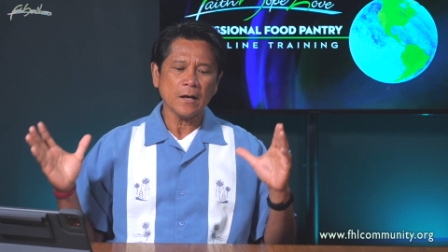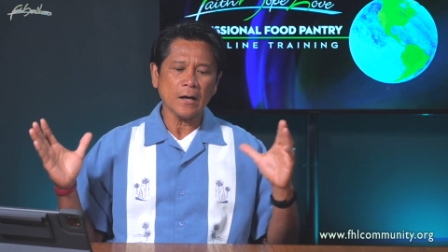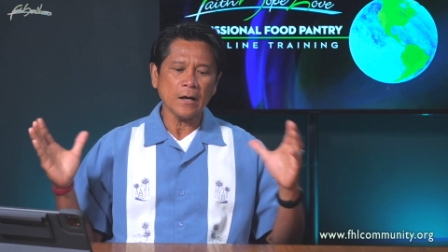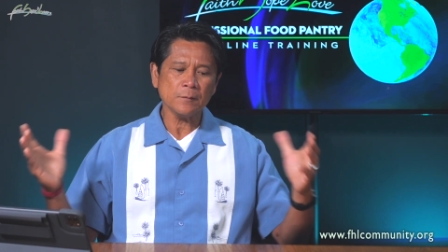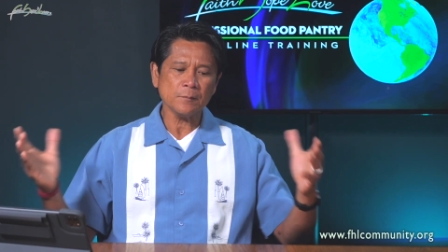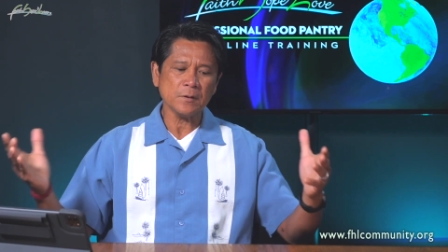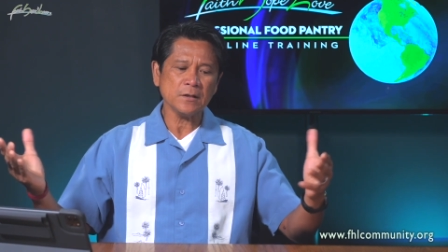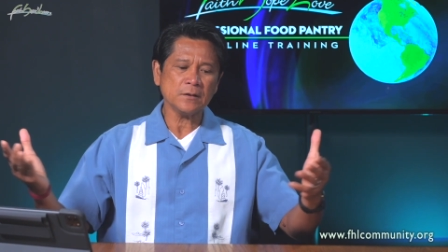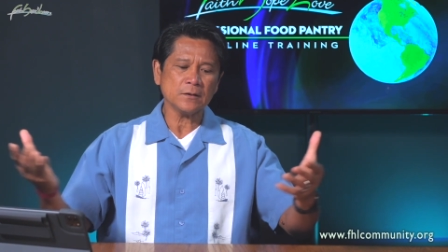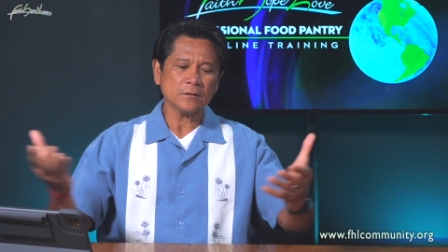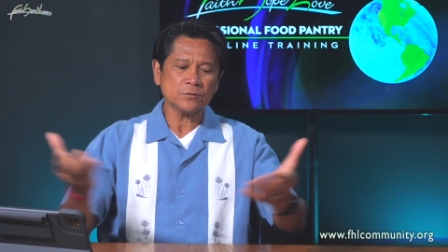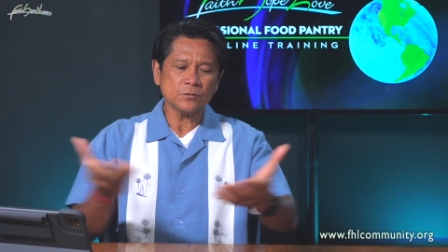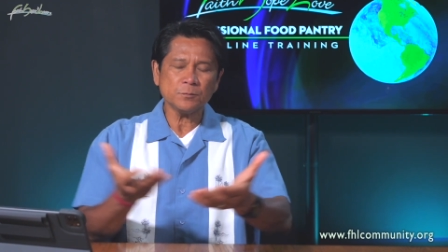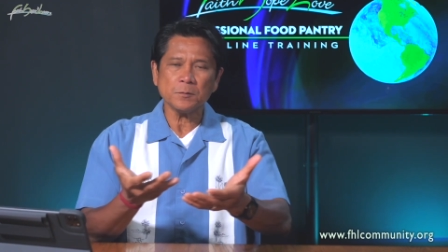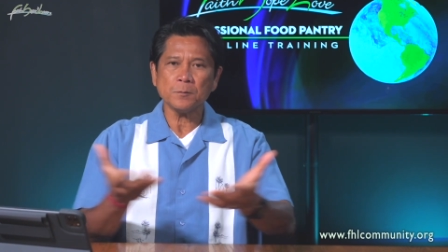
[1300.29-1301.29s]
I'm in the
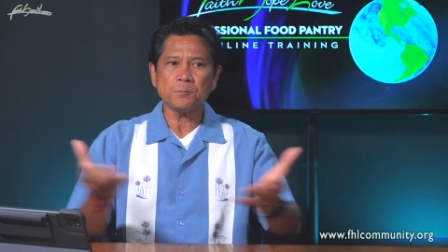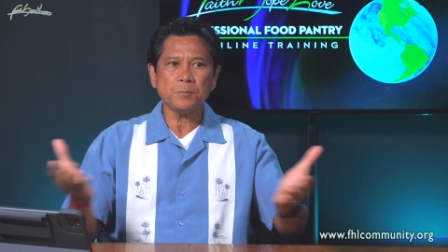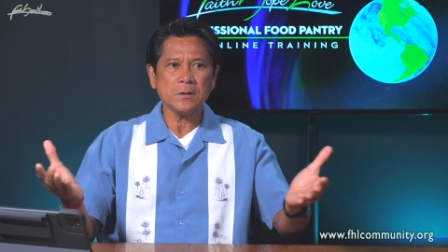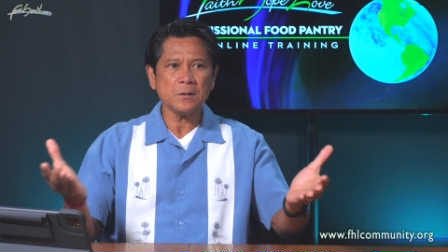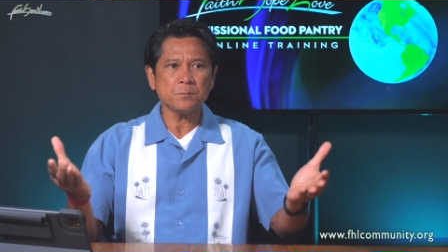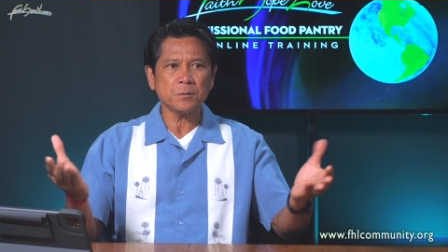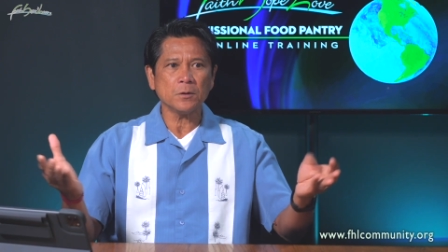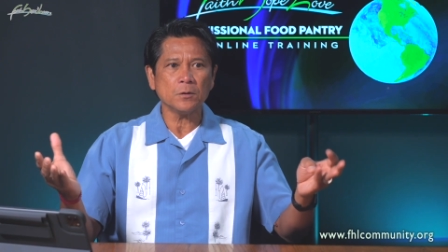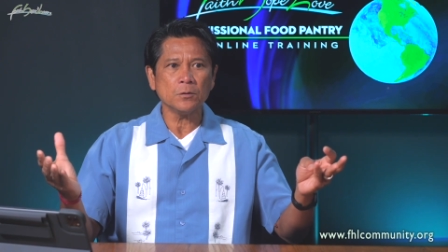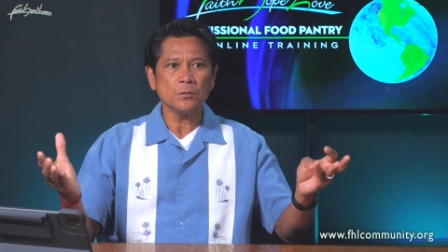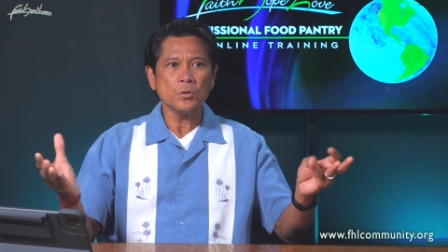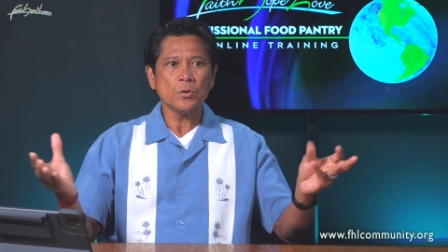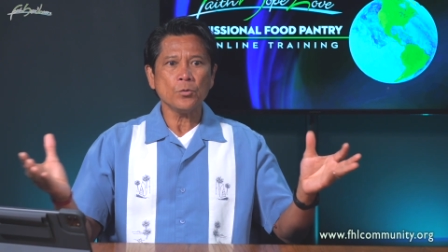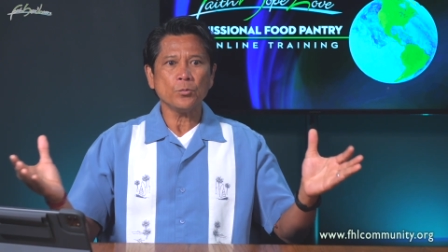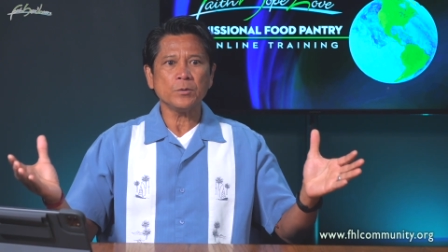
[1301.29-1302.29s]
group of
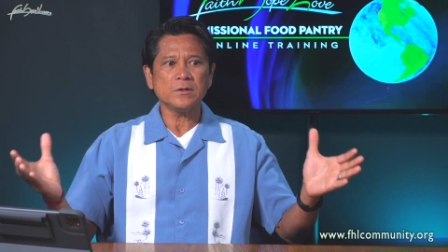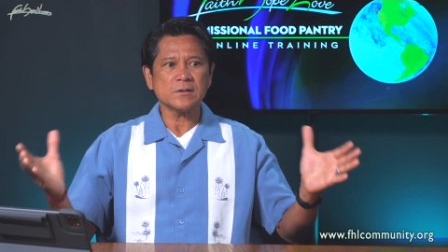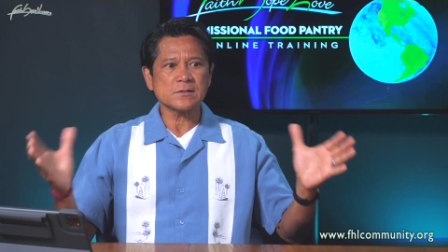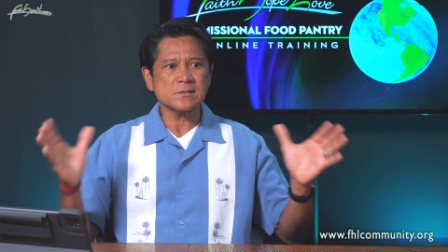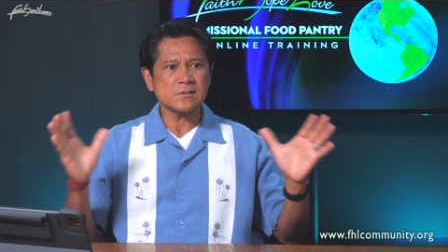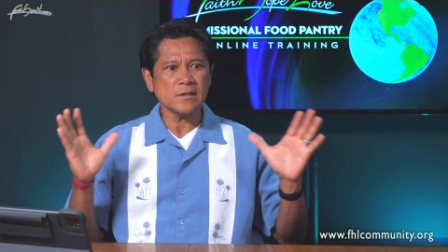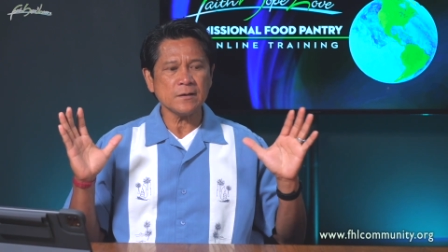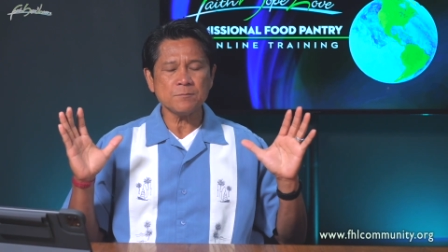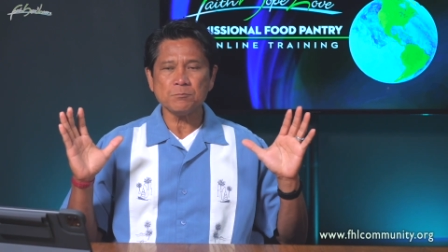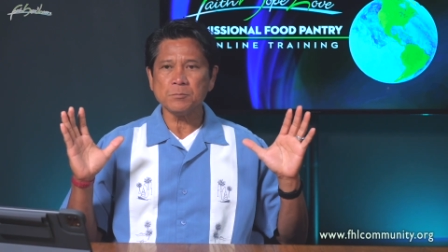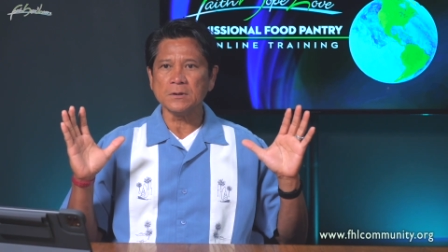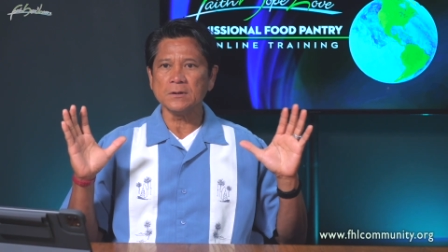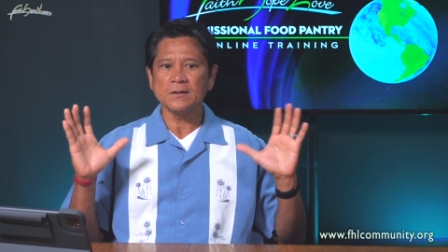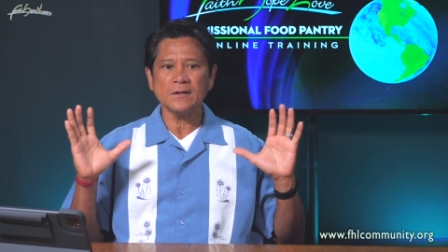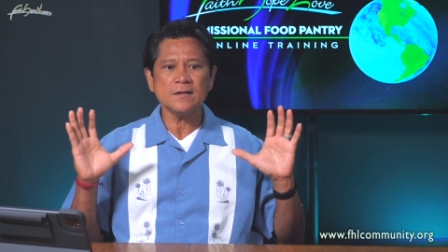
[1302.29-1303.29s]
people with the same
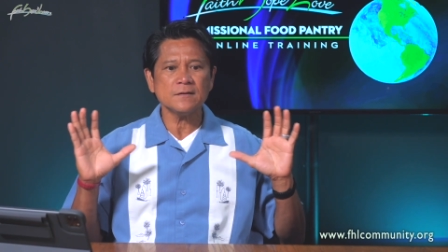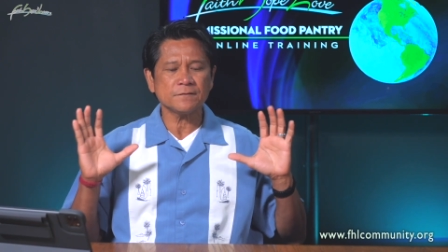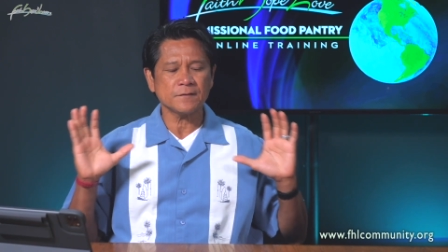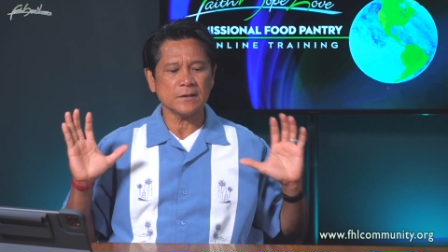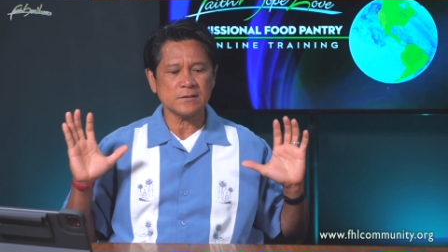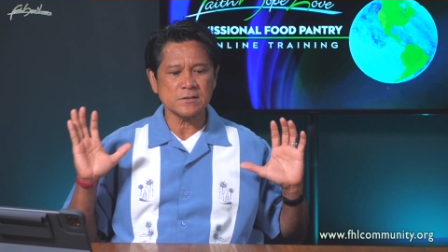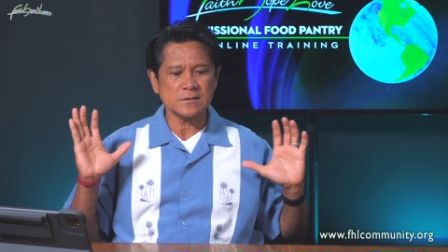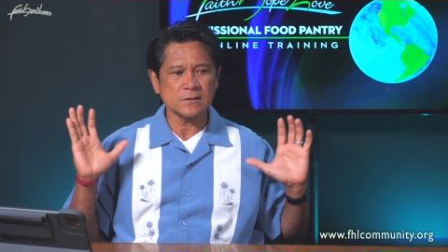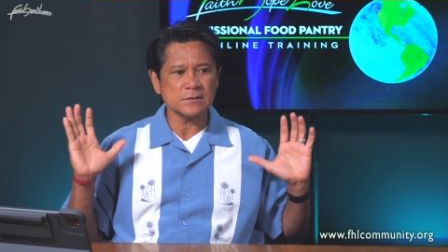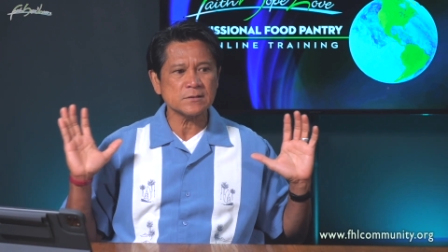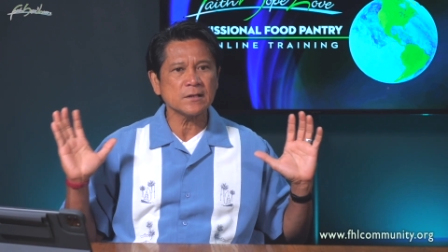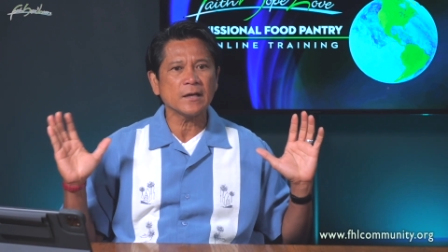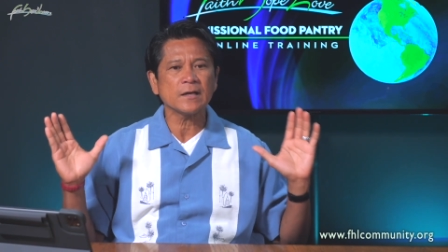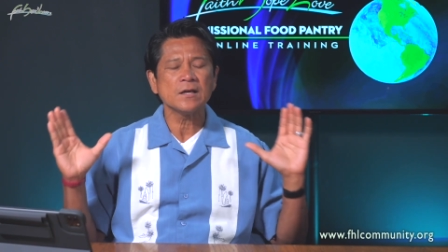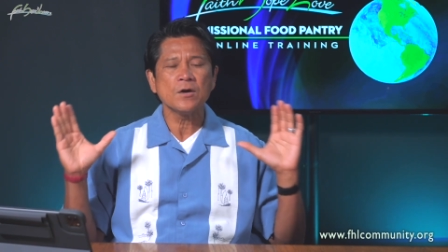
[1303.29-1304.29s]
belief that's just
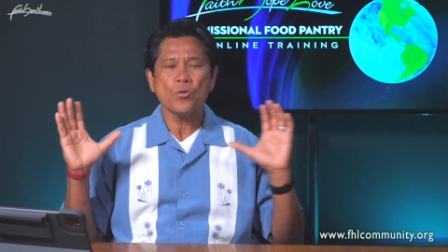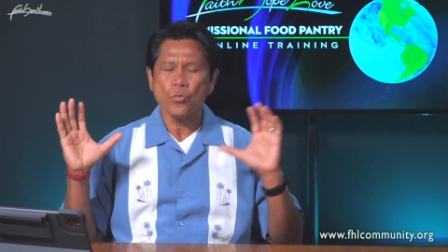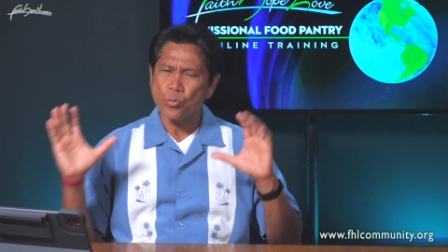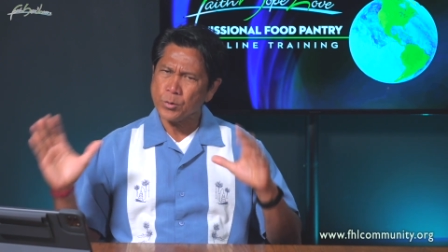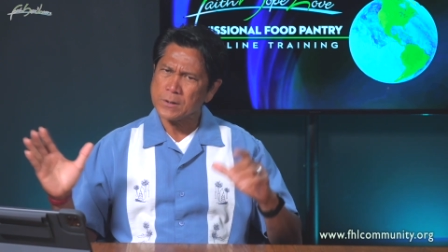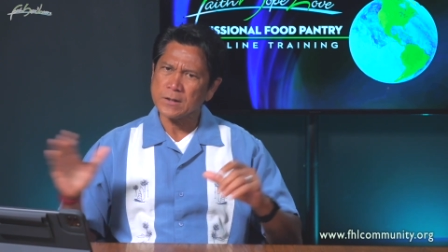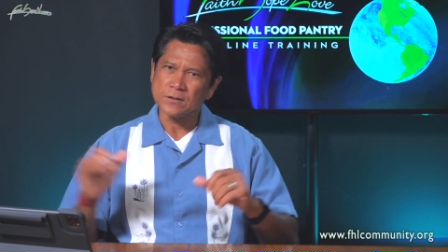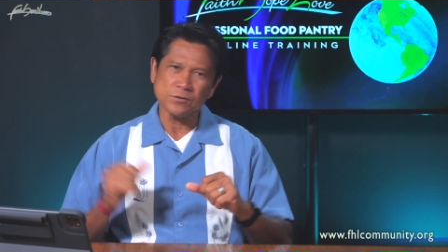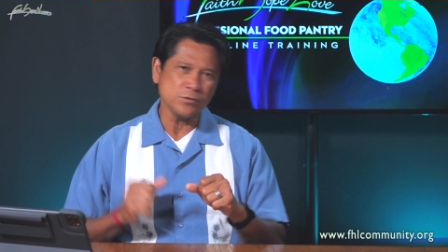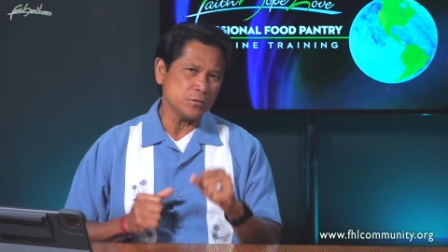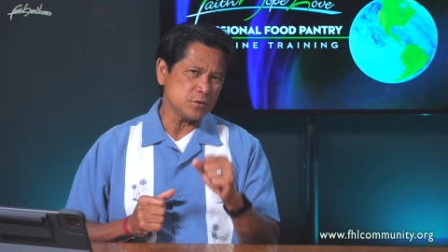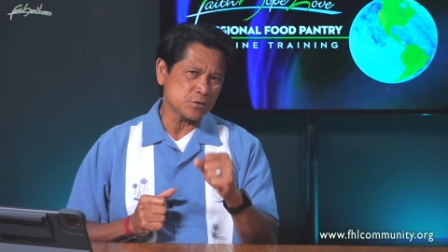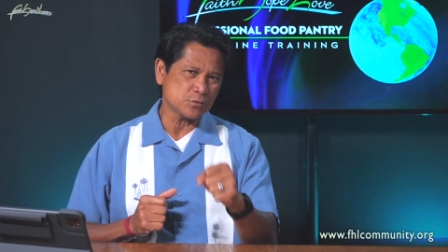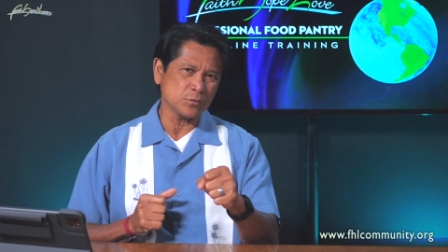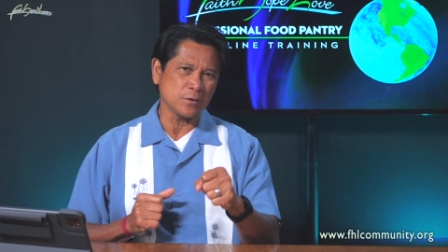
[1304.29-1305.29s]
like, we can do
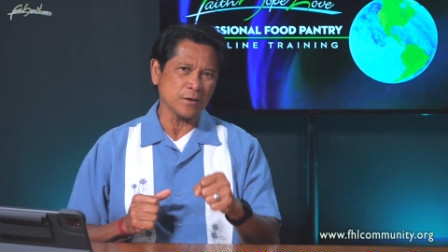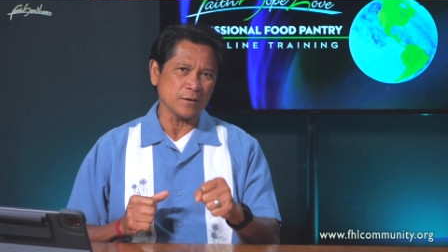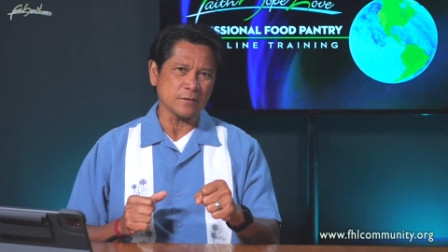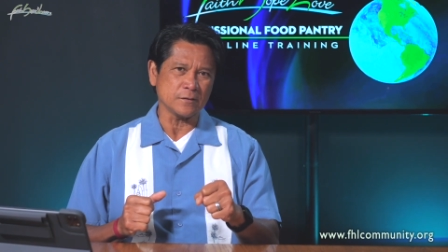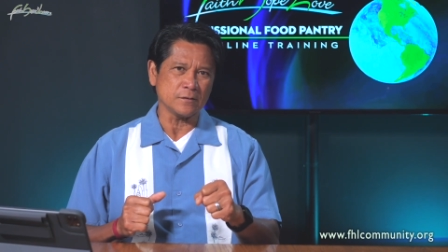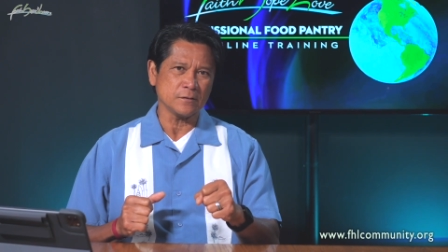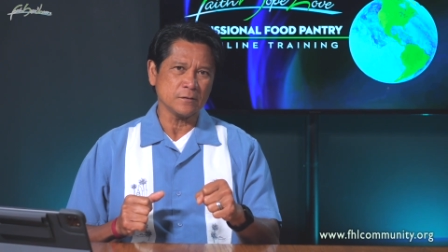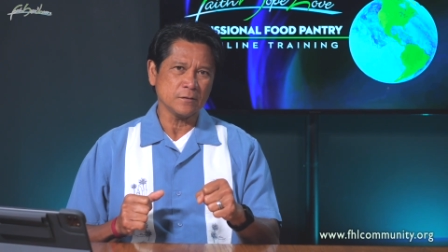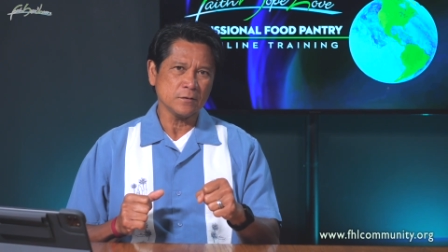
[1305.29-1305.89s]
this together.